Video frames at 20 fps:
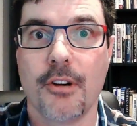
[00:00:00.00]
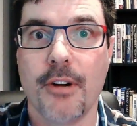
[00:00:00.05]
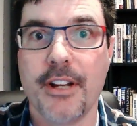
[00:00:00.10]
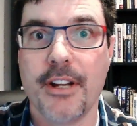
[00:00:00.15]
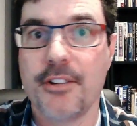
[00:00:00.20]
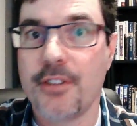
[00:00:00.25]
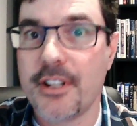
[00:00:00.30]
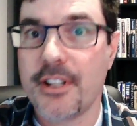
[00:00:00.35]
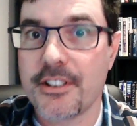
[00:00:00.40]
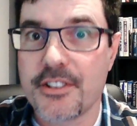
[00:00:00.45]

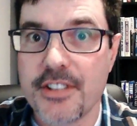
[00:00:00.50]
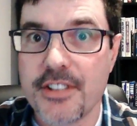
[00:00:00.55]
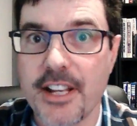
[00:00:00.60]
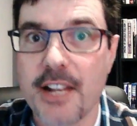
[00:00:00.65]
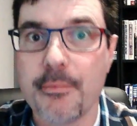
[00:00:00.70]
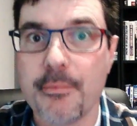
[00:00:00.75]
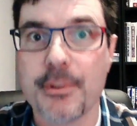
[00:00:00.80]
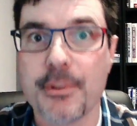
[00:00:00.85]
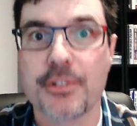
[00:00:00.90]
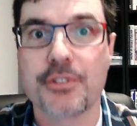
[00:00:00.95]
You can set
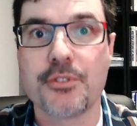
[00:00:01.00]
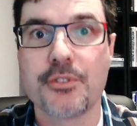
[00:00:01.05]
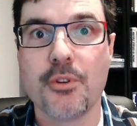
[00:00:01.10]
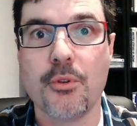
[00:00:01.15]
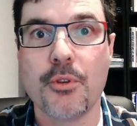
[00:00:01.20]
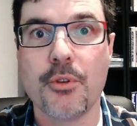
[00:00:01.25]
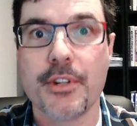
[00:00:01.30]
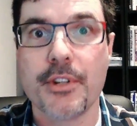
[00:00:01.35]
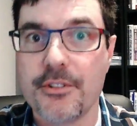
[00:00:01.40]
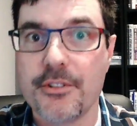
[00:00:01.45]
up a
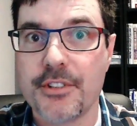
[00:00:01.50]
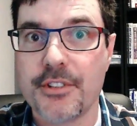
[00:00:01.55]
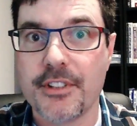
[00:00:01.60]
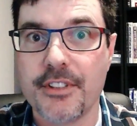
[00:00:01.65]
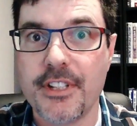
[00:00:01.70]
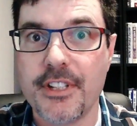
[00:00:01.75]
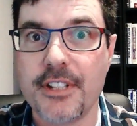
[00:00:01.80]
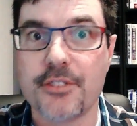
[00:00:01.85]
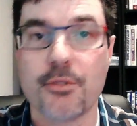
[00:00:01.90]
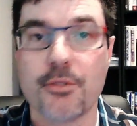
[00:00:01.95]
store using
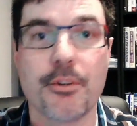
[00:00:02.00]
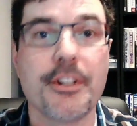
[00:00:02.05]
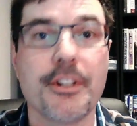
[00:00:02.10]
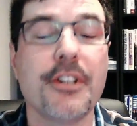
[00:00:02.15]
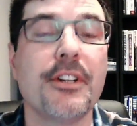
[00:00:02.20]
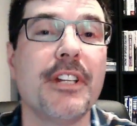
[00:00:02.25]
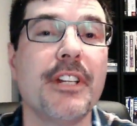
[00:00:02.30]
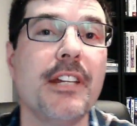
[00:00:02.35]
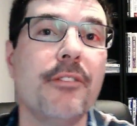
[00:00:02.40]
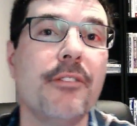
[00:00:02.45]
these, or you
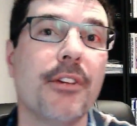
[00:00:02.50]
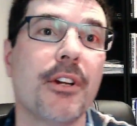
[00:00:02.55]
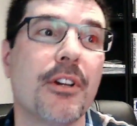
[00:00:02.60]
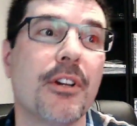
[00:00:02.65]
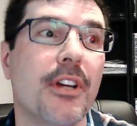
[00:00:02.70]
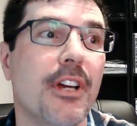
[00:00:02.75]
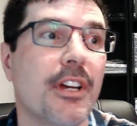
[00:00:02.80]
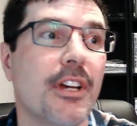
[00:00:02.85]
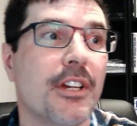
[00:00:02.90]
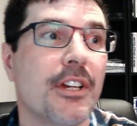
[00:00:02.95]
could even
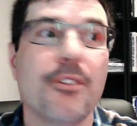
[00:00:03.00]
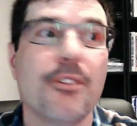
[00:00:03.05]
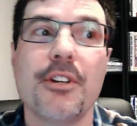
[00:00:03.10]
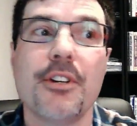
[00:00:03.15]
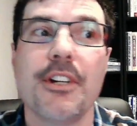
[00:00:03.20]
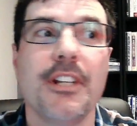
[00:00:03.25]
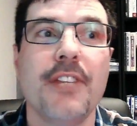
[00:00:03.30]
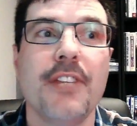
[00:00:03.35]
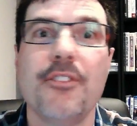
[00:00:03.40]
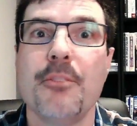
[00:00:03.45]

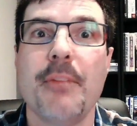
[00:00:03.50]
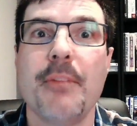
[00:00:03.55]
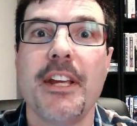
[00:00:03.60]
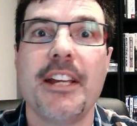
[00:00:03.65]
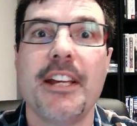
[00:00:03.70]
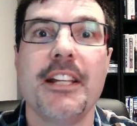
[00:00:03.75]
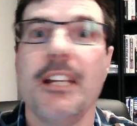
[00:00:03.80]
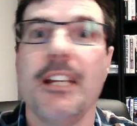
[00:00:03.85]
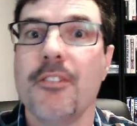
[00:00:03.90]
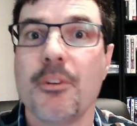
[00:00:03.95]
make
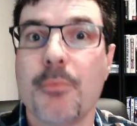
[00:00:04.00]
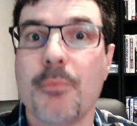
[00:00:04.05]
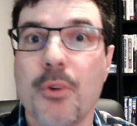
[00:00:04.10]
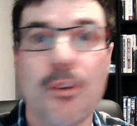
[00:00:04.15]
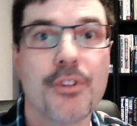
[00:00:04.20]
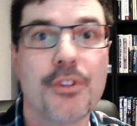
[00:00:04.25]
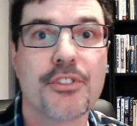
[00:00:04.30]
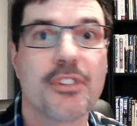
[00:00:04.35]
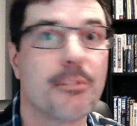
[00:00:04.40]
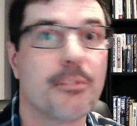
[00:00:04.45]
it even
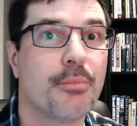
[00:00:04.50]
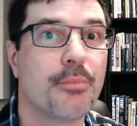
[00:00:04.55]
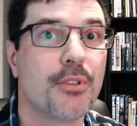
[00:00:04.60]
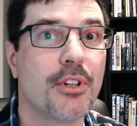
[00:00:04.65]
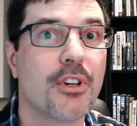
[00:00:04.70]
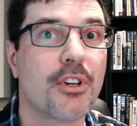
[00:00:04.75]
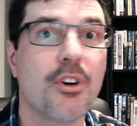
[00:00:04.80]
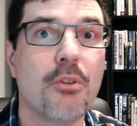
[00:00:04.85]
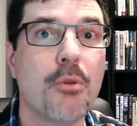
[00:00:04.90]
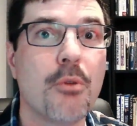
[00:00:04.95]
more simple
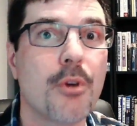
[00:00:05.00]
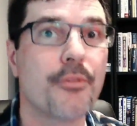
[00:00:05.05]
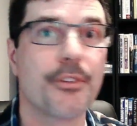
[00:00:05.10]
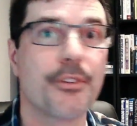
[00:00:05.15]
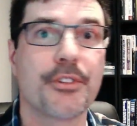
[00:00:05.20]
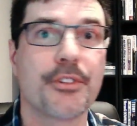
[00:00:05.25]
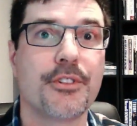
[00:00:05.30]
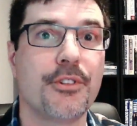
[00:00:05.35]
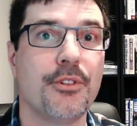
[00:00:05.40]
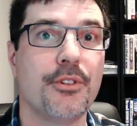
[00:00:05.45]
and go over
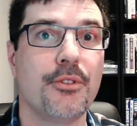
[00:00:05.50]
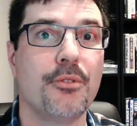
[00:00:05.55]
to